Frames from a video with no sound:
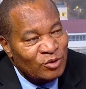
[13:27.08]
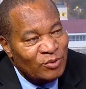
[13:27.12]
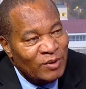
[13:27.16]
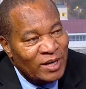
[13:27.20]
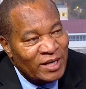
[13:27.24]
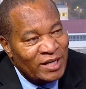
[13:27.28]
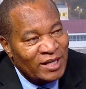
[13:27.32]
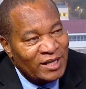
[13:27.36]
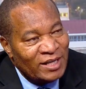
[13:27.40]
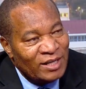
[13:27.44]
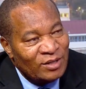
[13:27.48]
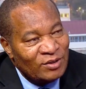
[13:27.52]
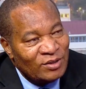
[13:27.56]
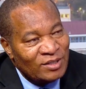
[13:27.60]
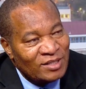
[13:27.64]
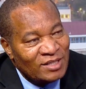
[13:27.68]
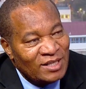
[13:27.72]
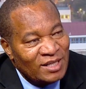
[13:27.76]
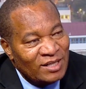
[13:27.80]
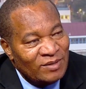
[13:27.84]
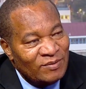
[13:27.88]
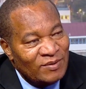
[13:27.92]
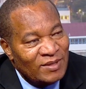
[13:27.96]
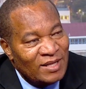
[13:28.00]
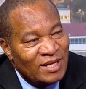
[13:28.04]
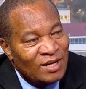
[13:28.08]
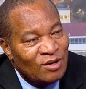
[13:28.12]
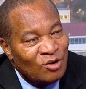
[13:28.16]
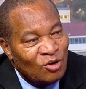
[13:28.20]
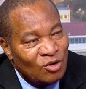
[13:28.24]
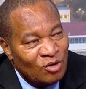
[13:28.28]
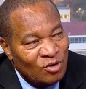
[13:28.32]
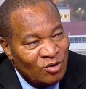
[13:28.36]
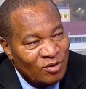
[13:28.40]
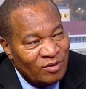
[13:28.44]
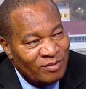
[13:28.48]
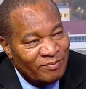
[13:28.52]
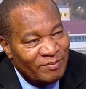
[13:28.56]
working alongside with the
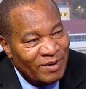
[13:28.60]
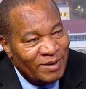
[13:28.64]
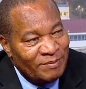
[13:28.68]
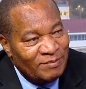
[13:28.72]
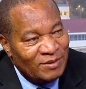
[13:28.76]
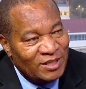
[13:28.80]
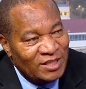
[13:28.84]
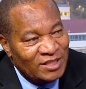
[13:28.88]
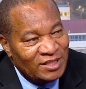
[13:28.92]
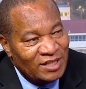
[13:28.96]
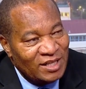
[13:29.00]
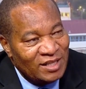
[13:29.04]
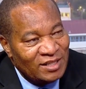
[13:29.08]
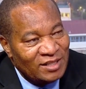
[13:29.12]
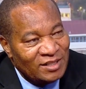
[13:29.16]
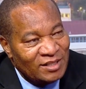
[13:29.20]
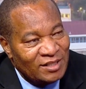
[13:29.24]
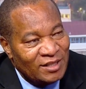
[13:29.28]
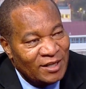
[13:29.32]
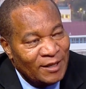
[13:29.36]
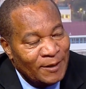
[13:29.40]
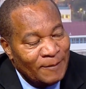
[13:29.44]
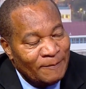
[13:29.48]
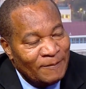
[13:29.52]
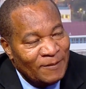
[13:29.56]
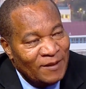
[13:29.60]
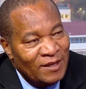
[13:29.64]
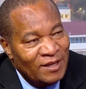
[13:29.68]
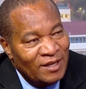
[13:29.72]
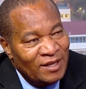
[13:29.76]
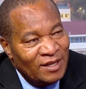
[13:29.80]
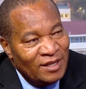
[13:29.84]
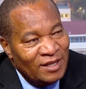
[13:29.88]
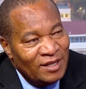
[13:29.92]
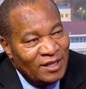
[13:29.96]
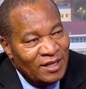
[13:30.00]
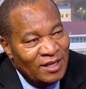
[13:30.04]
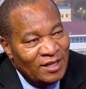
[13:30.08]
Longhorn publishers
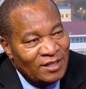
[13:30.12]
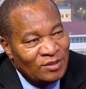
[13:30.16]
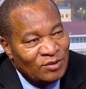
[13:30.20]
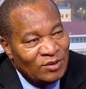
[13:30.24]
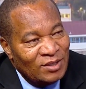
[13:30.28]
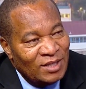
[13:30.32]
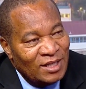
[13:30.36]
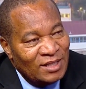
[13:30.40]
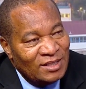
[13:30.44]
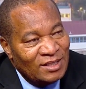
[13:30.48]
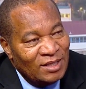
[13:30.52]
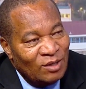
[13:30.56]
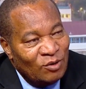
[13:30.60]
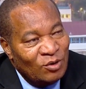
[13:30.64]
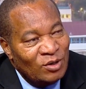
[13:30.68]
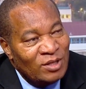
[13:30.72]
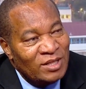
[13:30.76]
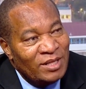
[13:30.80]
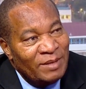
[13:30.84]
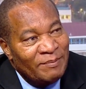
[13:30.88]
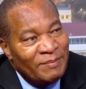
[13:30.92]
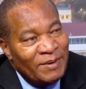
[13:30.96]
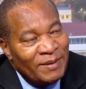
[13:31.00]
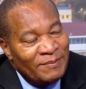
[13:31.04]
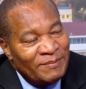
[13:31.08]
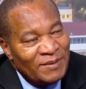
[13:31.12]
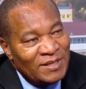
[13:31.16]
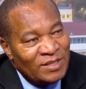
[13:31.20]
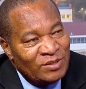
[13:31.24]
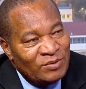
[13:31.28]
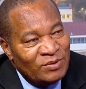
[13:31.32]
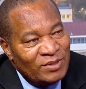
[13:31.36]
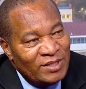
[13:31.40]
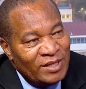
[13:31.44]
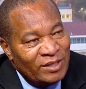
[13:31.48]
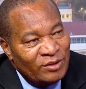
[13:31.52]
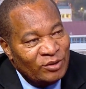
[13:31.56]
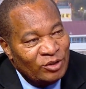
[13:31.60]
so that all the papers
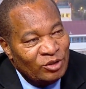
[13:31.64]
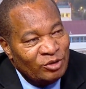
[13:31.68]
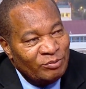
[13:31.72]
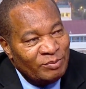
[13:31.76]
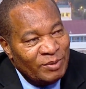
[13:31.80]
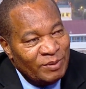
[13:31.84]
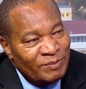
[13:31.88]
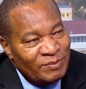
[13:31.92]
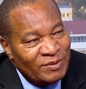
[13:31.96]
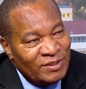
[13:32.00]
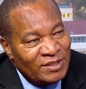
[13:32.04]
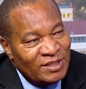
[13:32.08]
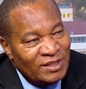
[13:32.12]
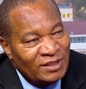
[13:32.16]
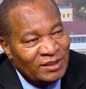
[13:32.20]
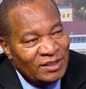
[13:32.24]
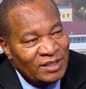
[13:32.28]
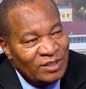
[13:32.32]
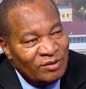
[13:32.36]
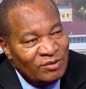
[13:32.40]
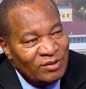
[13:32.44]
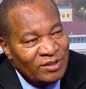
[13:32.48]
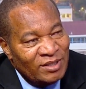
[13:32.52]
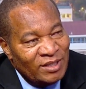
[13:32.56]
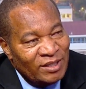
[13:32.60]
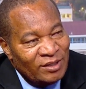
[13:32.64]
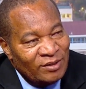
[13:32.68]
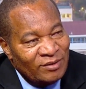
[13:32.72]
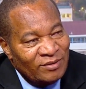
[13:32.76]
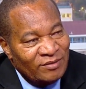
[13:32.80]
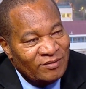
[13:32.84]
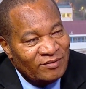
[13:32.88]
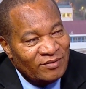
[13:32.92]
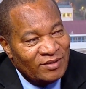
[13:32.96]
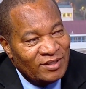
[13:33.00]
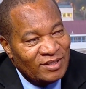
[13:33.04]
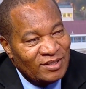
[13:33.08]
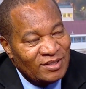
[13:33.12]
which are going to be presented during the
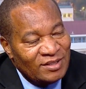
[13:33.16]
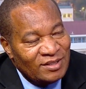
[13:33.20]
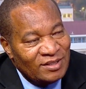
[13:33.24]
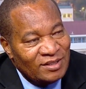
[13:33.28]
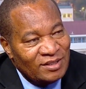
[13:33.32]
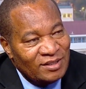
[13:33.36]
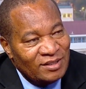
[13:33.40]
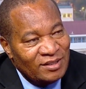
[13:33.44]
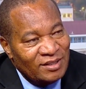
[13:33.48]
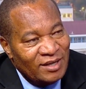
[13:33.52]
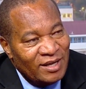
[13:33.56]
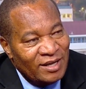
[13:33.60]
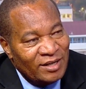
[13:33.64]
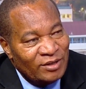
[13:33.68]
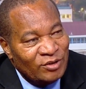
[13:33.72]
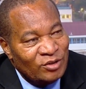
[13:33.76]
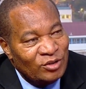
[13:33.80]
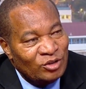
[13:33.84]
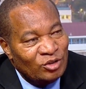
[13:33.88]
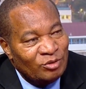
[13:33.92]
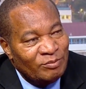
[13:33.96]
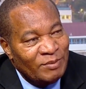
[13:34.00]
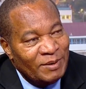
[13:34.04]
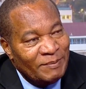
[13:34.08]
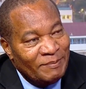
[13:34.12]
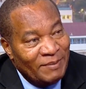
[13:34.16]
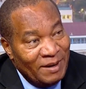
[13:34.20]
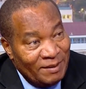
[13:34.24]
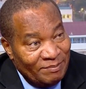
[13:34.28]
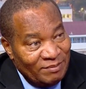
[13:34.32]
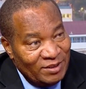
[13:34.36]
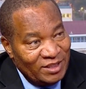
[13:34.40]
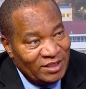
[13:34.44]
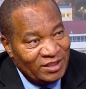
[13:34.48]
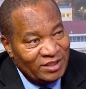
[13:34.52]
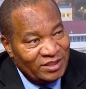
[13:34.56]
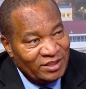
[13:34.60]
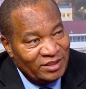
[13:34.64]
conference are going to be
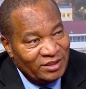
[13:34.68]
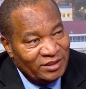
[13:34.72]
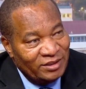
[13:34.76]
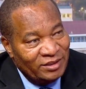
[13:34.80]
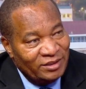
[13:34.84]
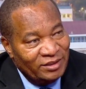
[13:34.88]
published.